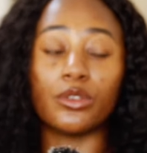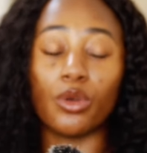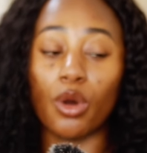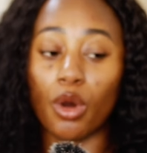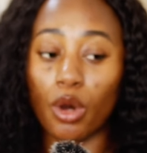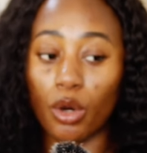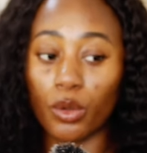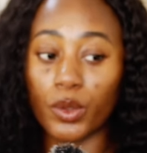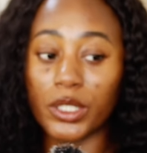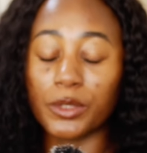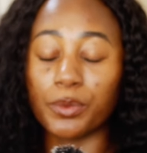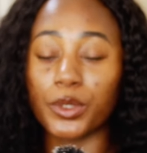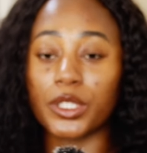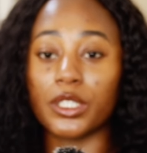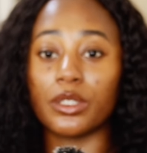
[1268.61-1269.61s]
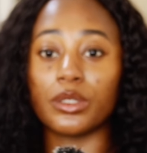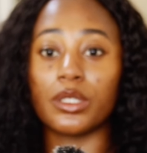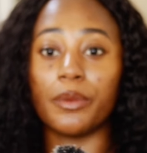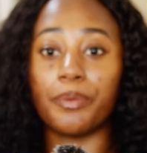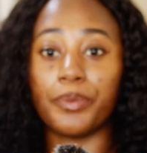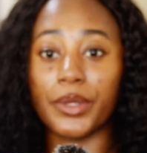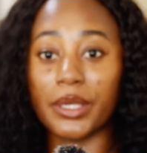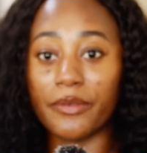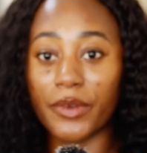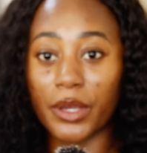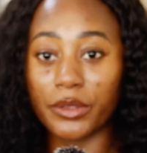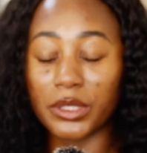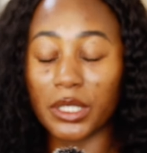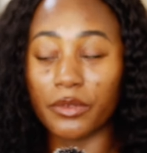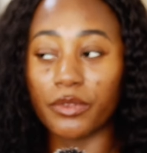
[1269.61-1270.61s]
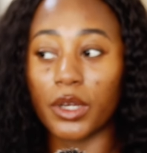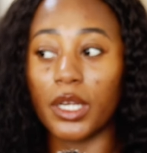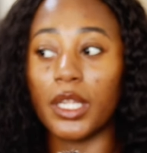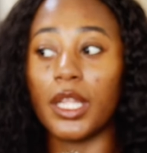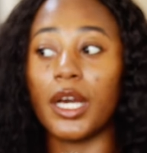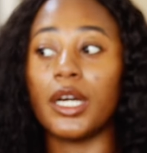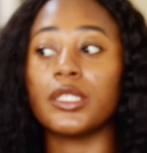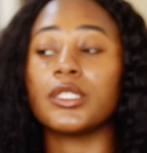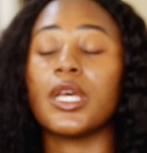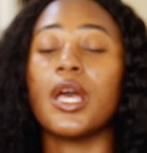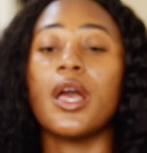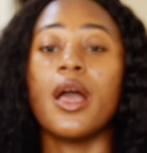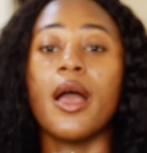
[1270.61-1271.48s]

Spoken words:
So always protect yourself. Be very safe and alert.